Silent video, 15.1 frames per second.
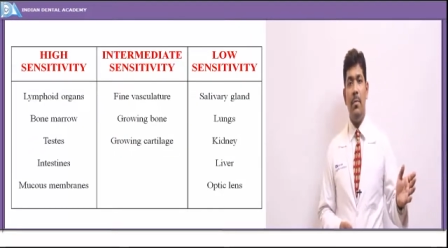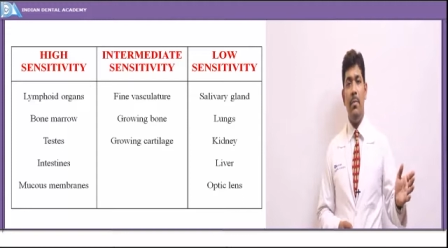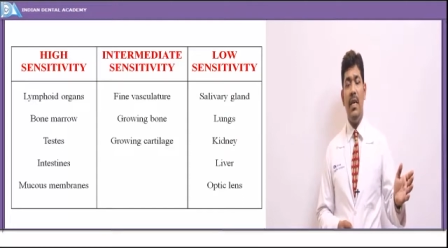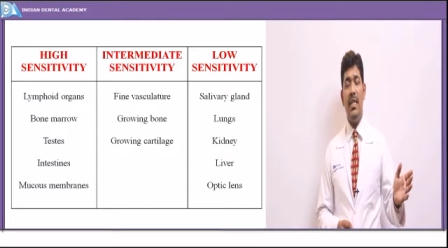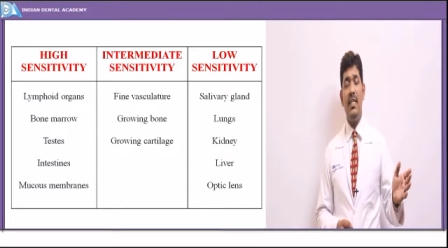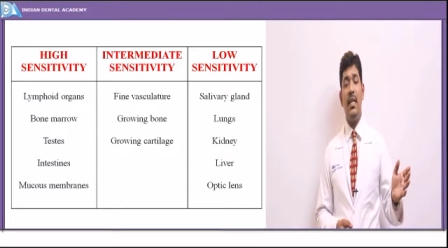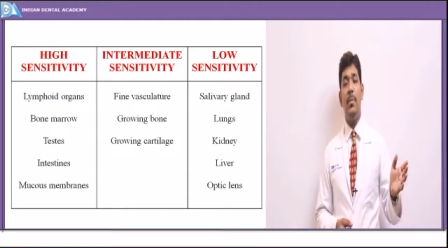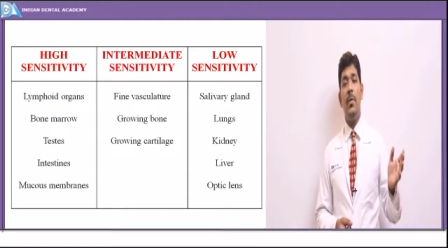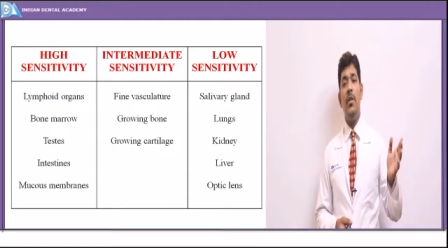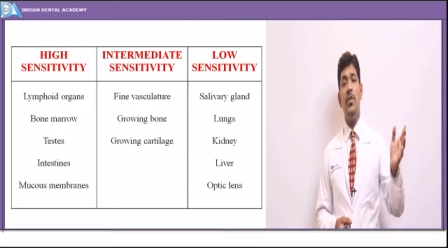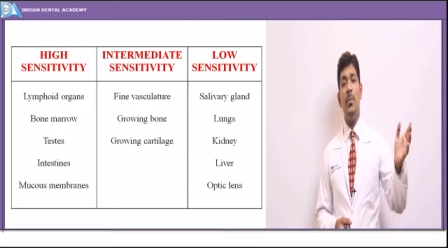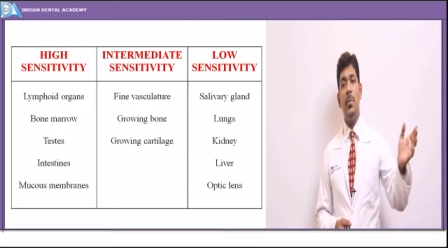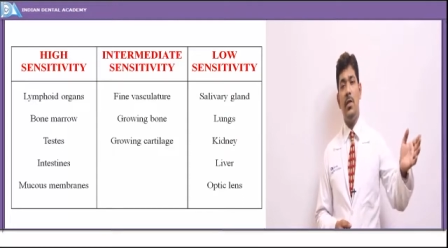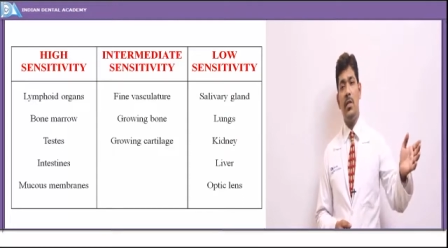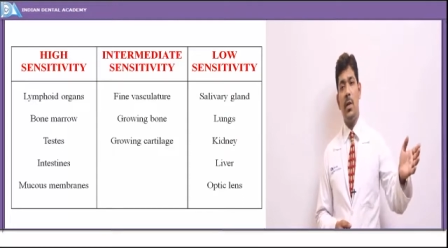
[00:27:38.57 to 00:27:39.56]
basic
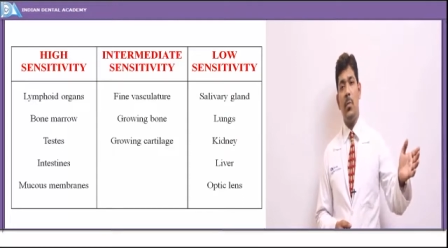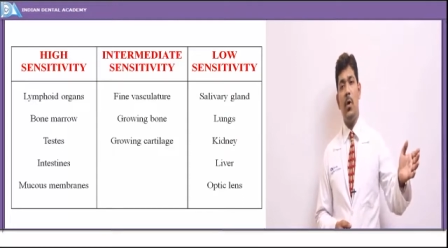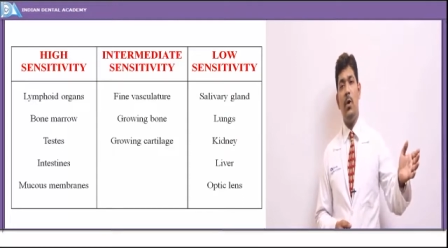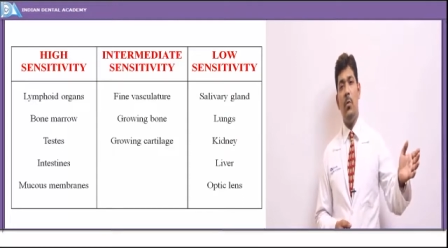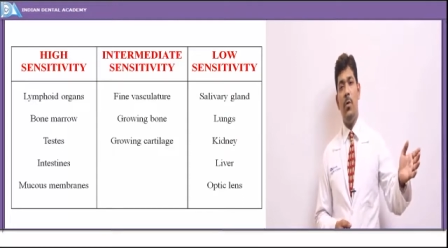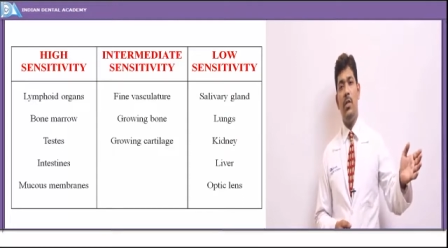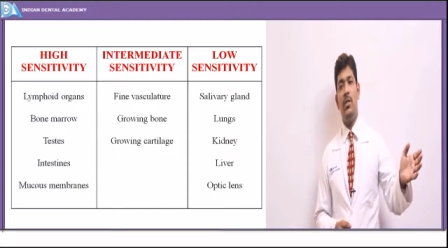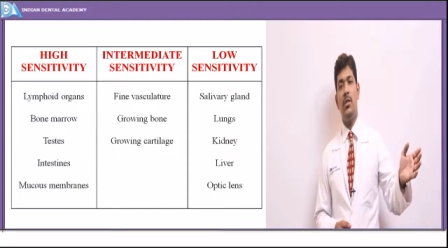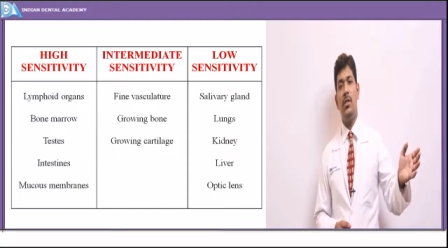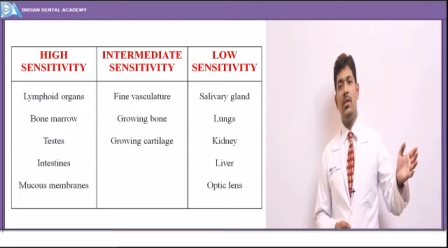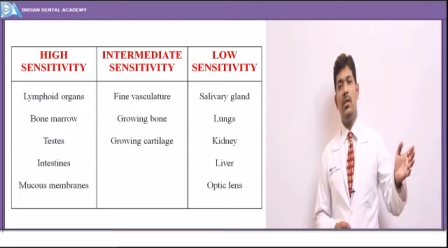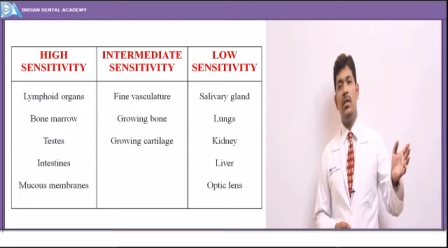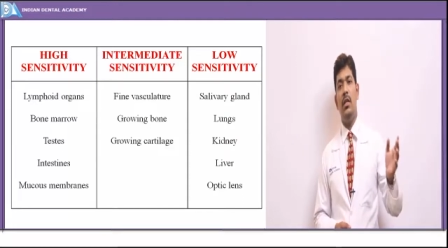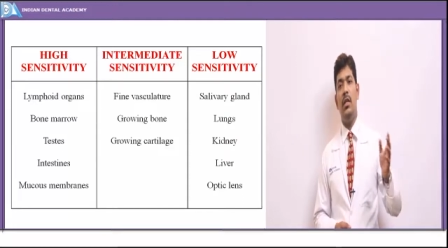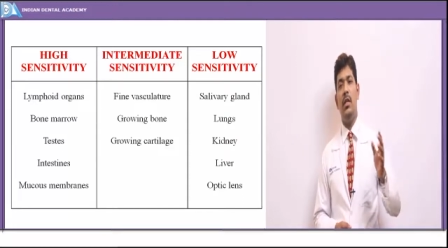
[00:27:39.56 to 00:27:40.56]
principles upon which
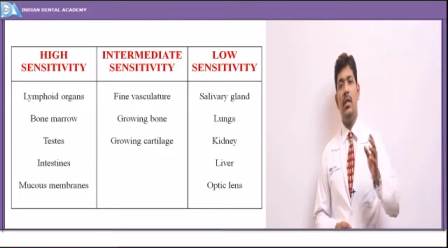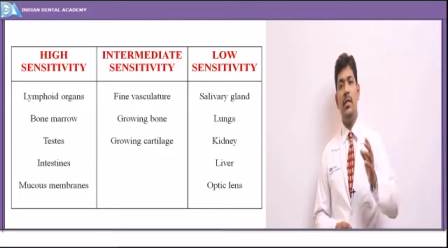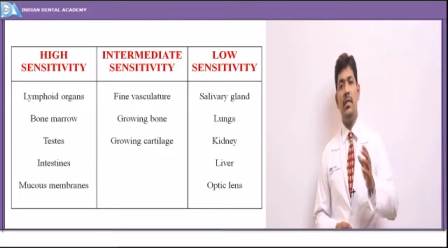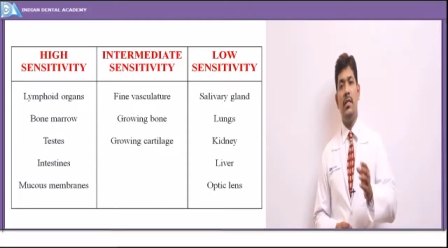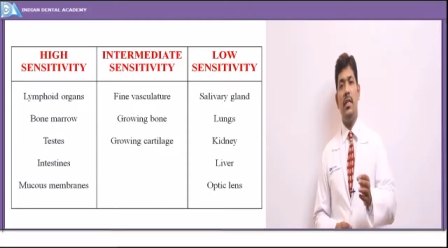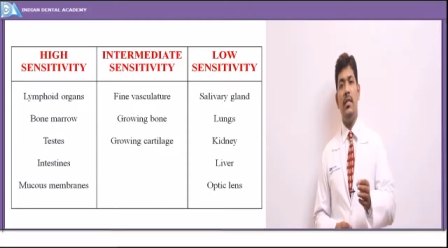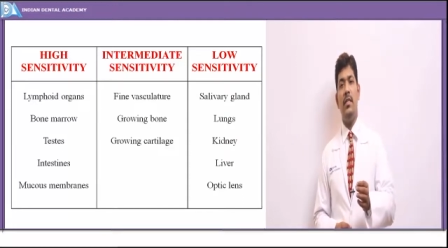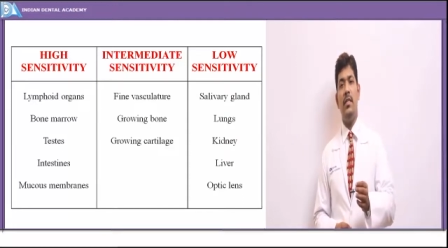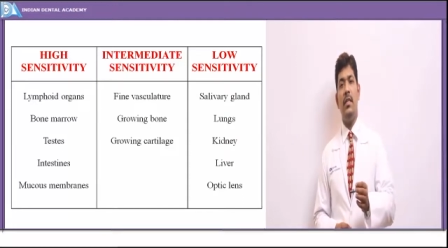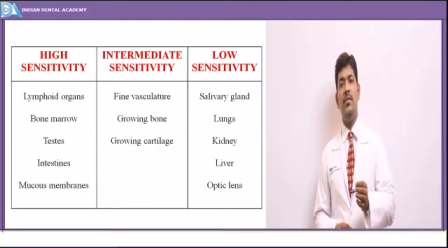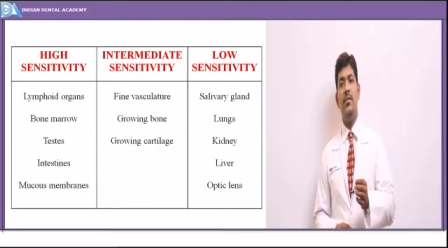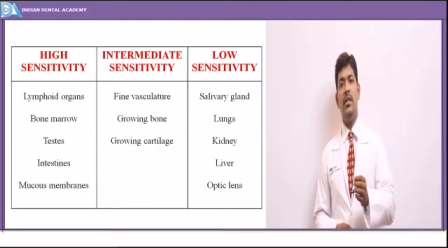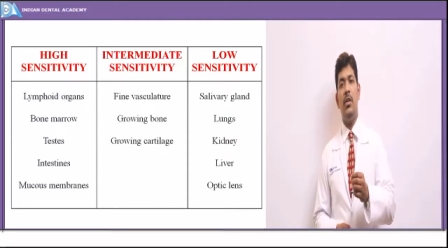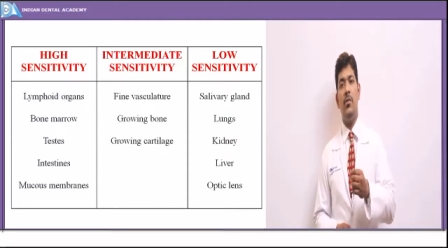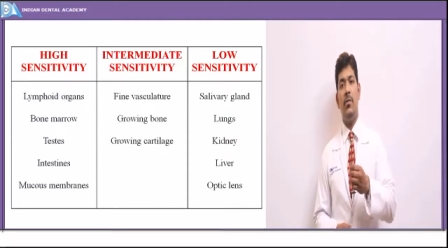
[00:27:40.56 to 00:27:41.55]
the
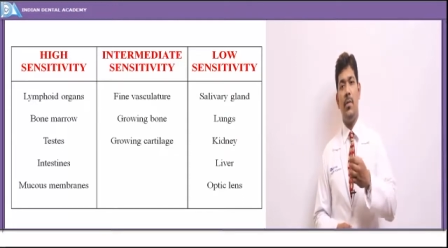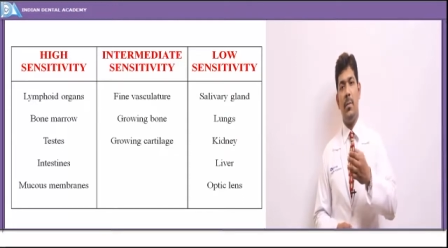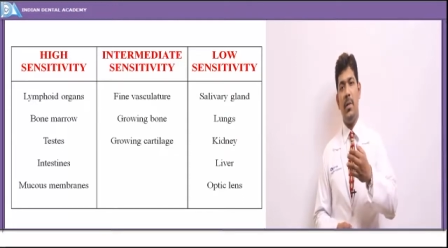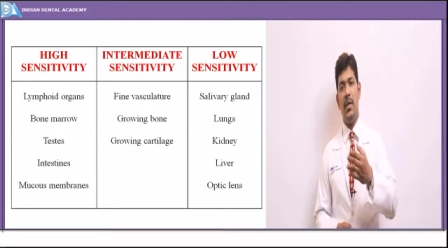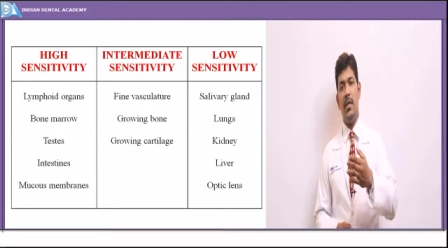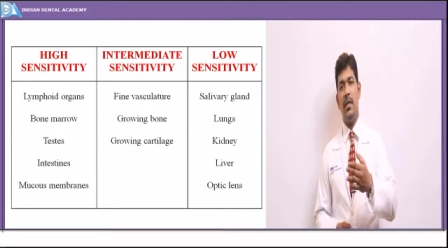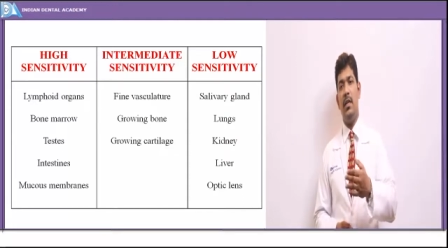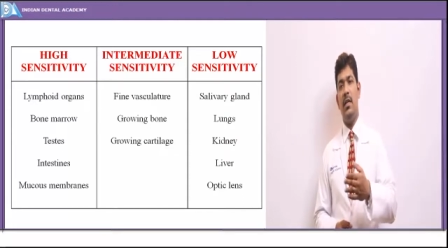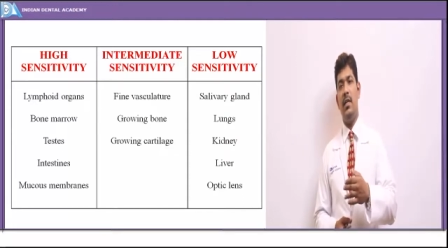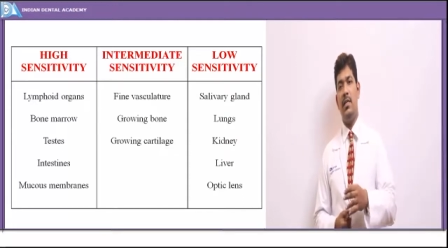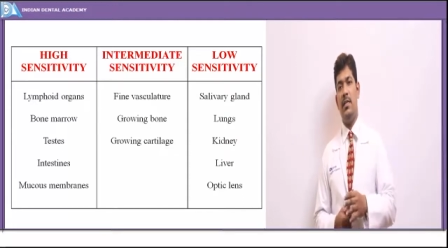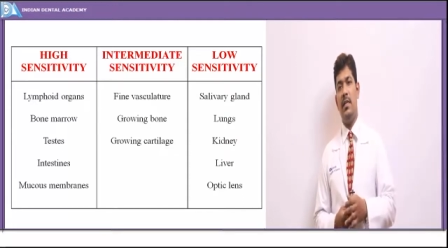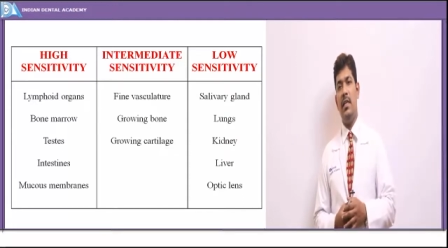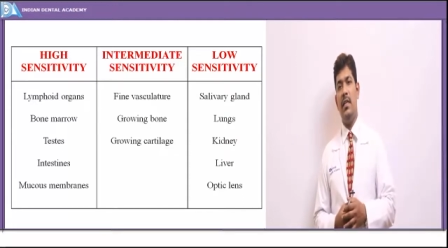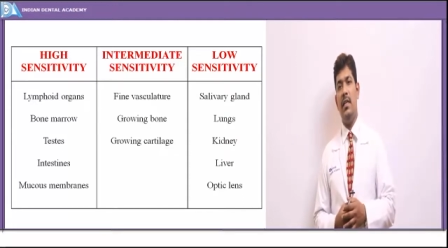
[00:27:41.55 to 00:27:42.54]
sensitivity of a particular
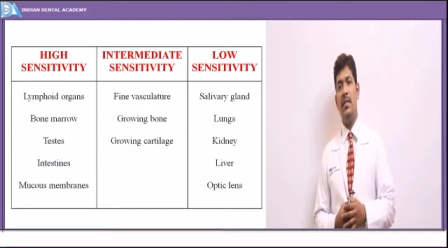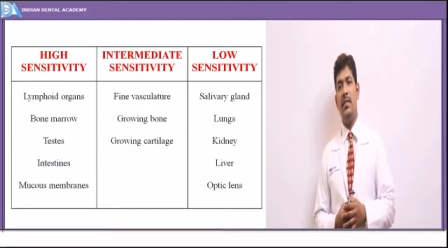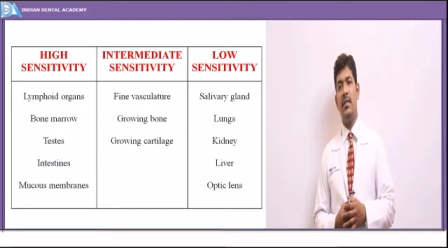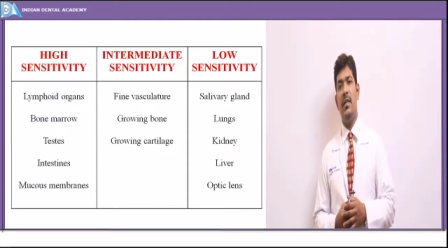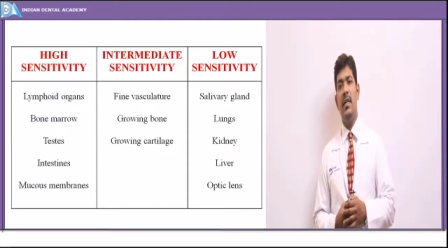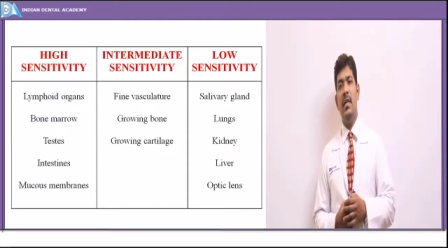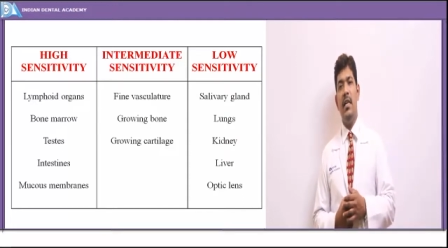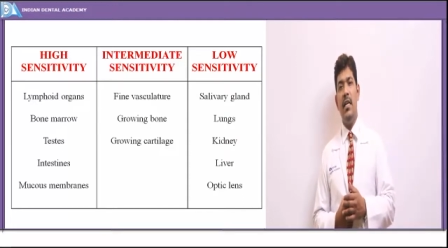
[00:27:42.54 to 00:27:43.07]
cell is